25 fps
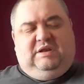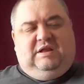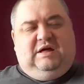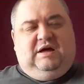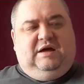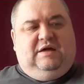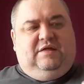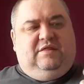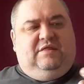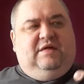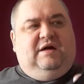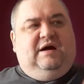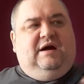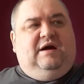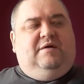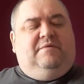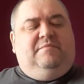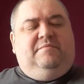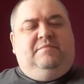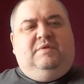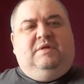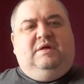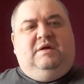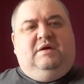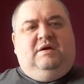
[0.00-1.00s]
like that.
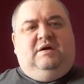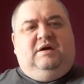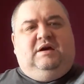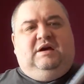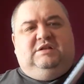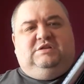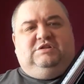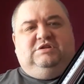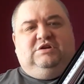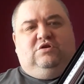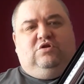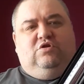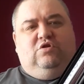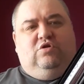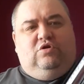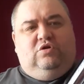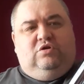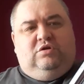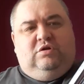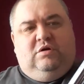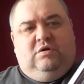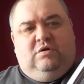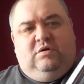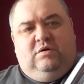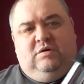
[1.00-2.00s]
It's a good
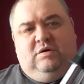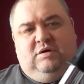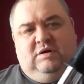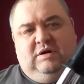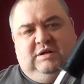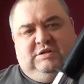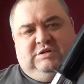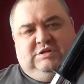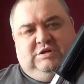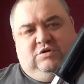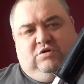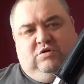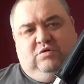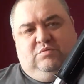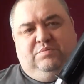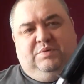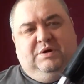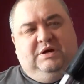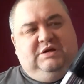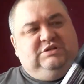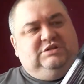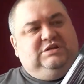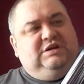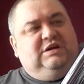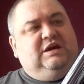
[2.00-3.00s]

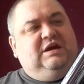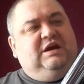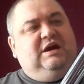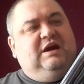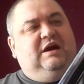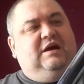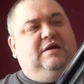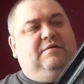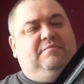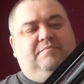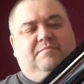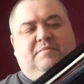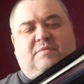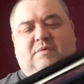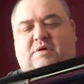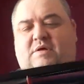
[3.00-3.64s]
piece of kit,